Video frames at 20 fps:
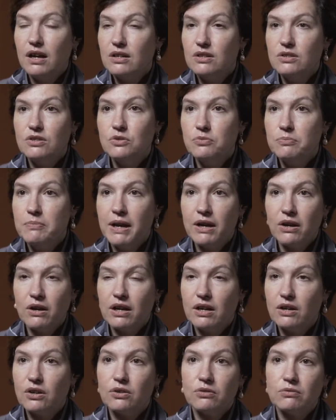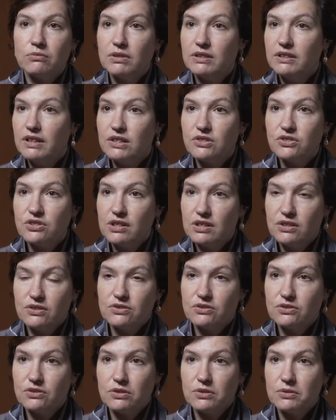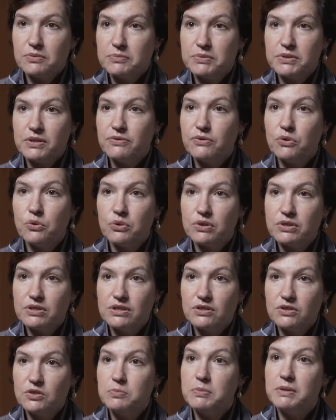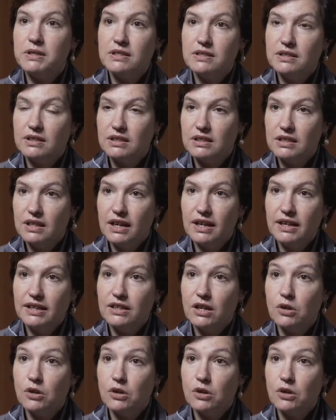numeric reductionist terms, of course there's been a decline,